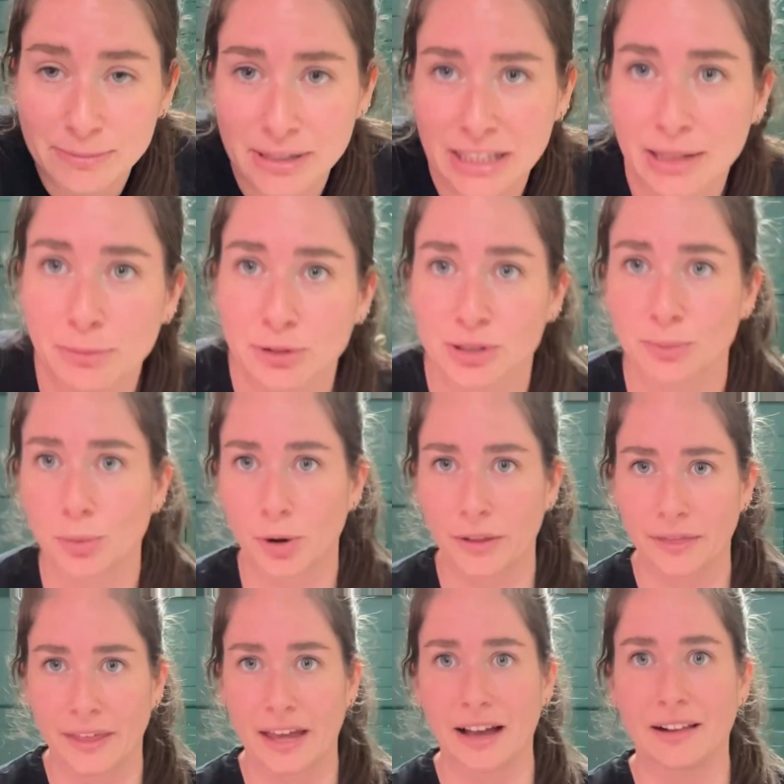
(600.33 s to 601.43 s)
like the most important
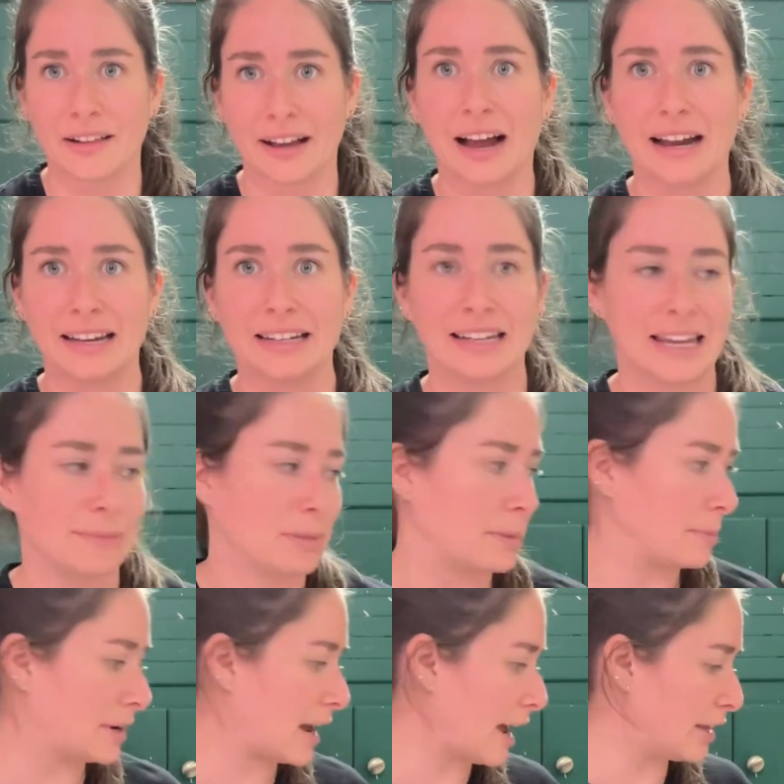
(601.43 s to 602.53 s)
thing. Like I need to keep them
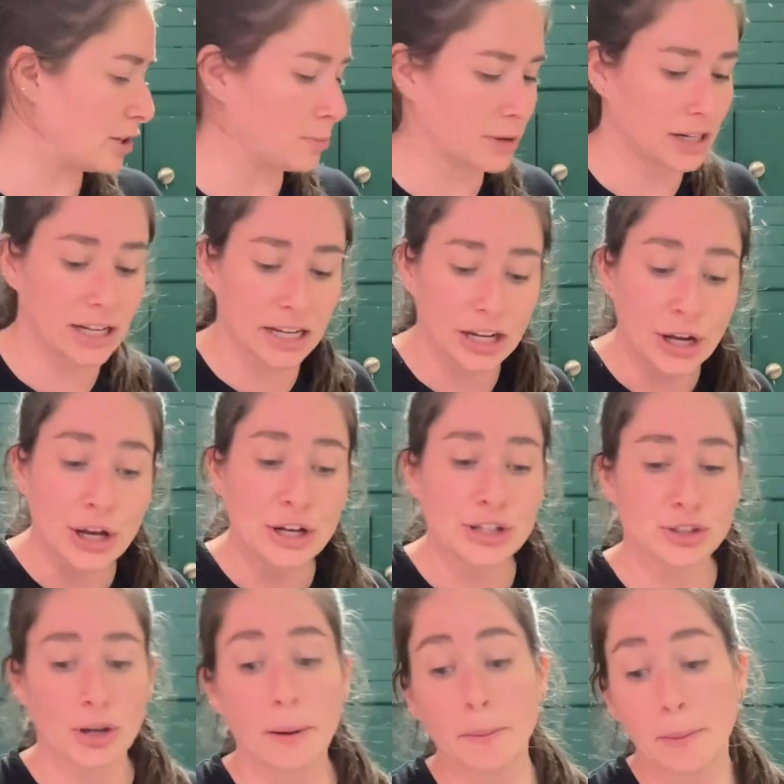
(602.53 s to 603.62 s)
in high humidity.
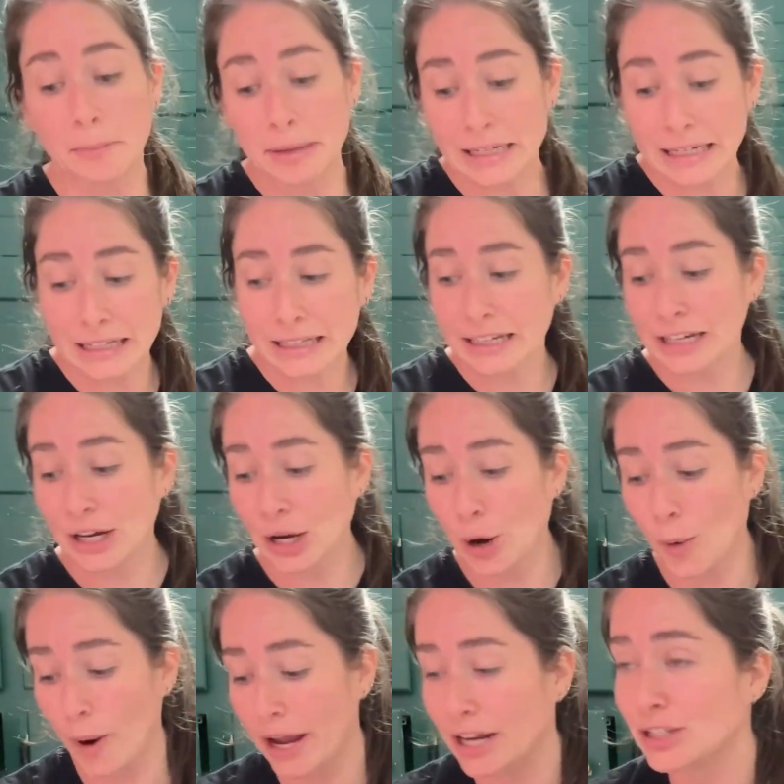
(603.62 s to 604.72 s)
So I'm immediately
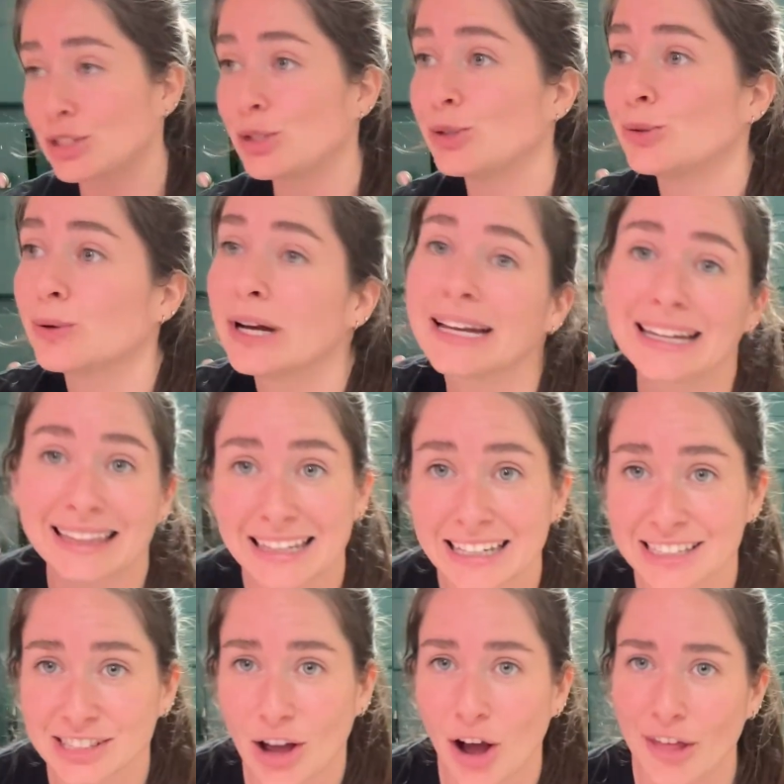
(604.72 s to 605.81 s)
going to get
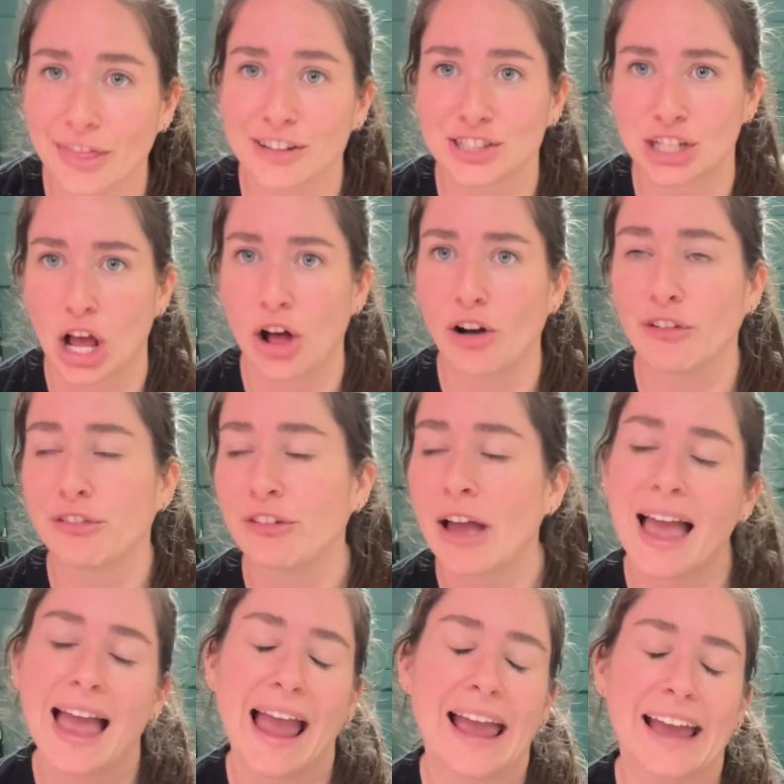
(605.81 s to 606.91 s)
these on the shelf,
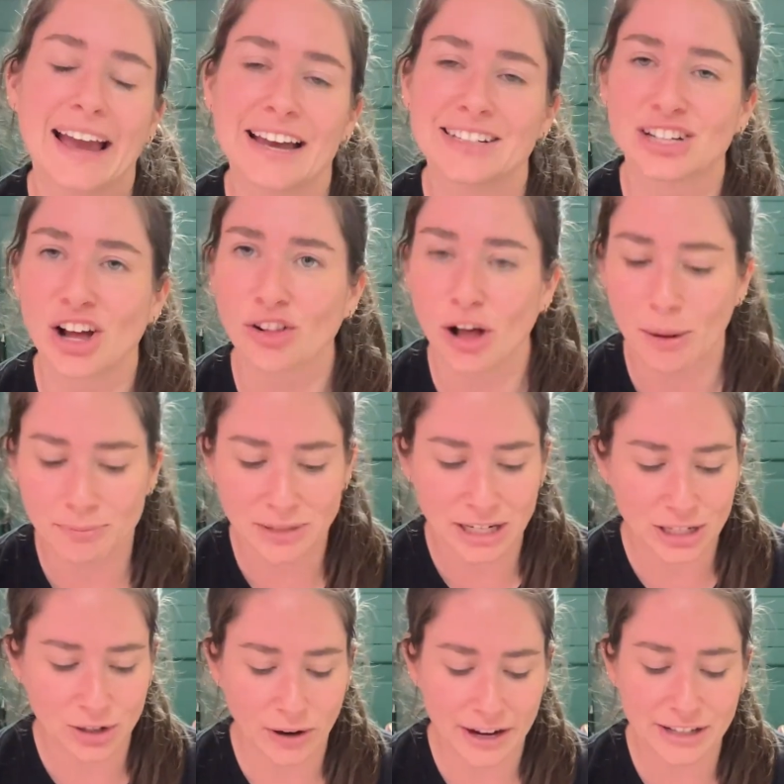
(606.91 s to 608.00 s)
and I'll update
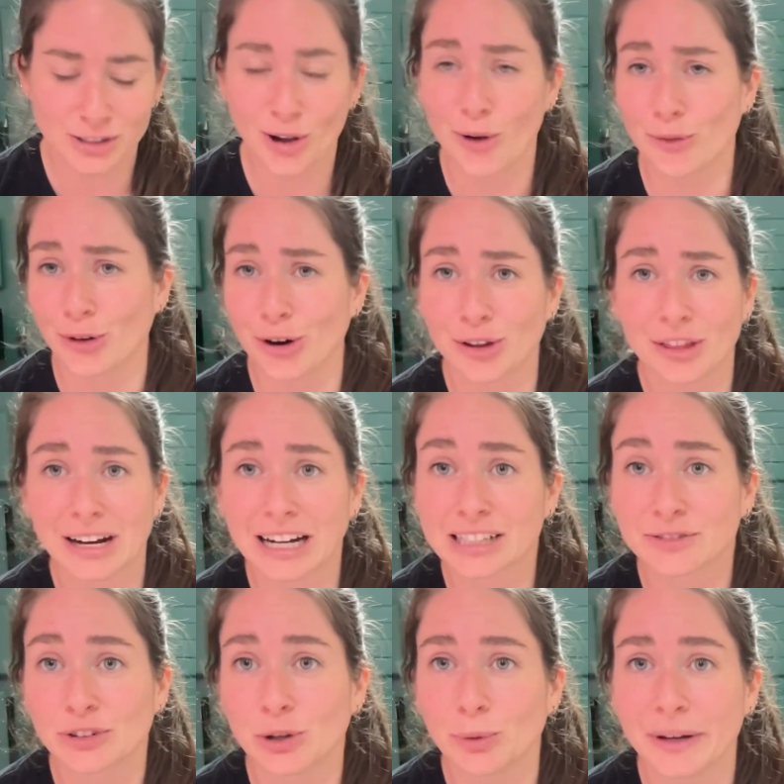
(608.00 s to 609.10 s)
you guys over the next
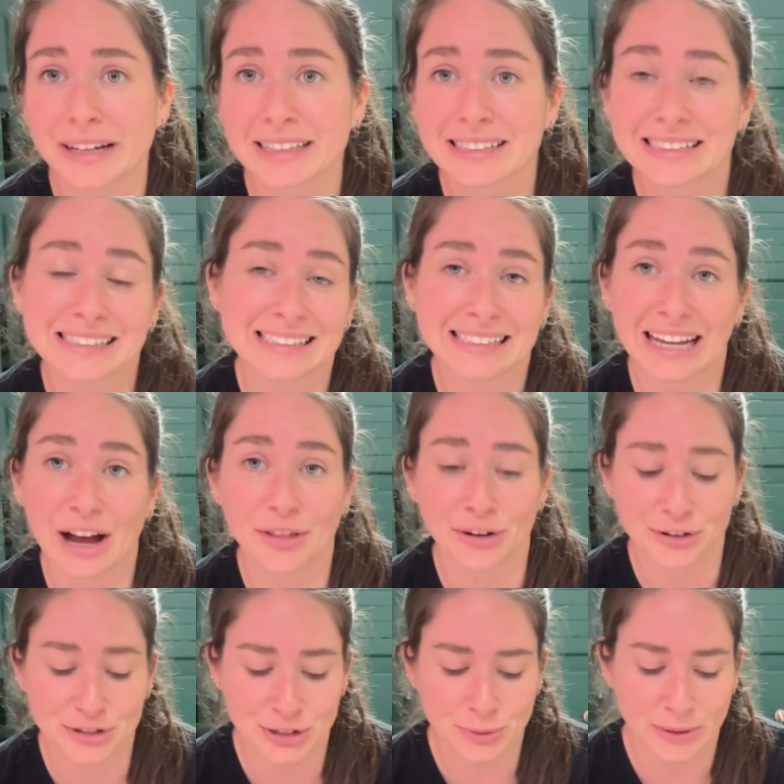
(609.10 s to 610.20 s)
few weeks to see how
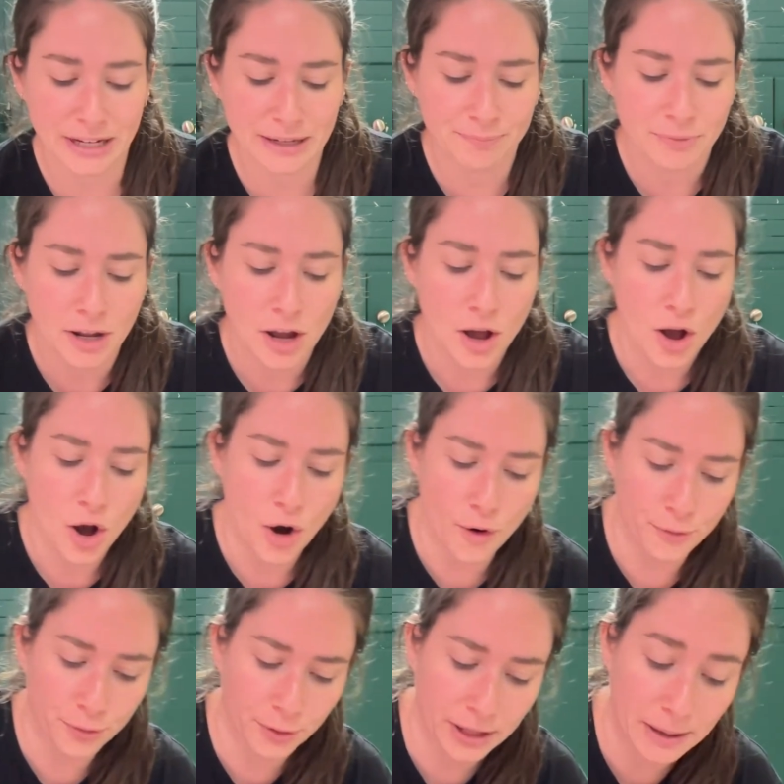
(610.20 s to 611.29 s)
they're doing.
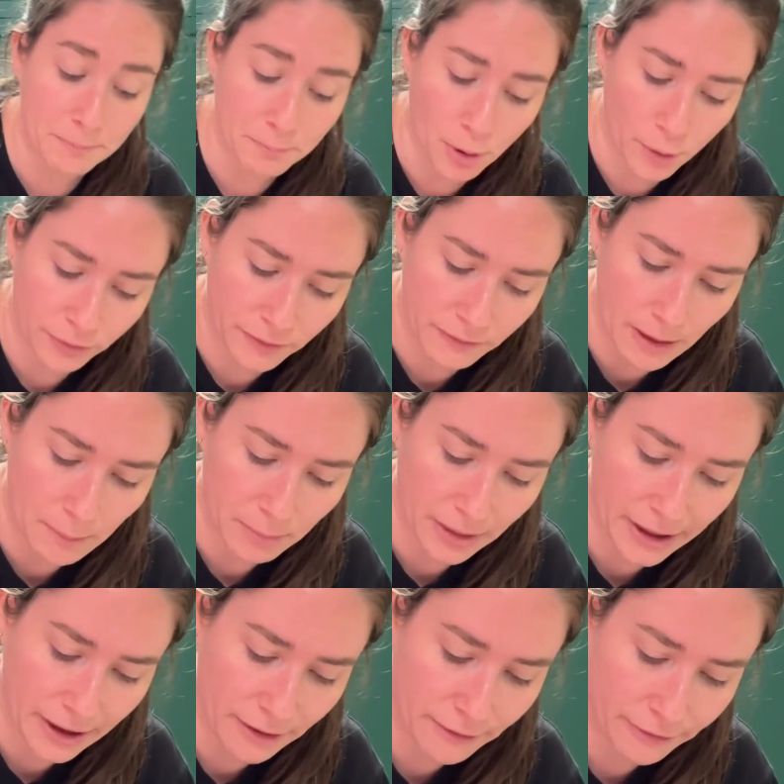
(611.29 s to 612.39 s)
Hopefully both of them
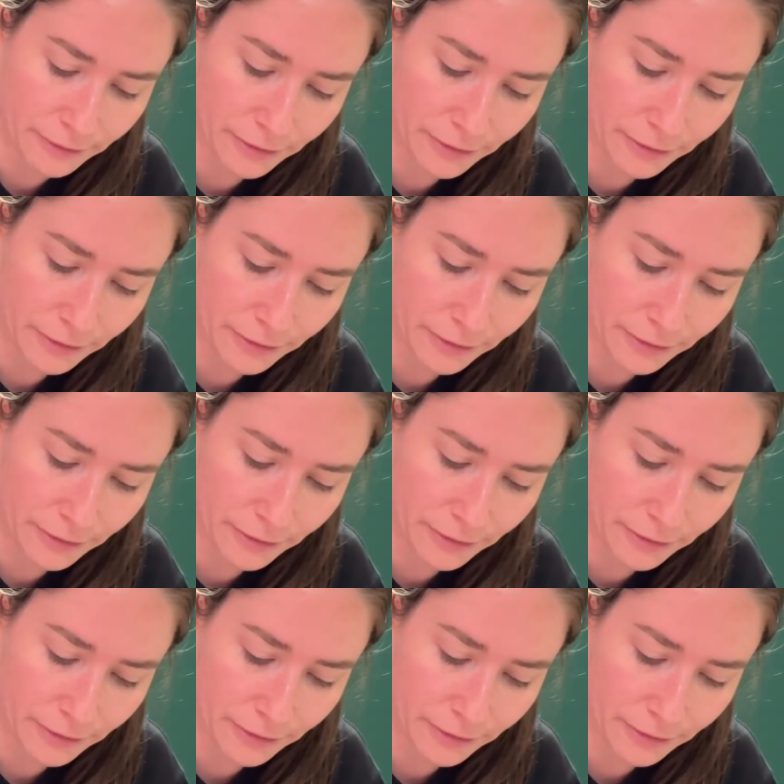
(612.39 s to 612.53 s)
live.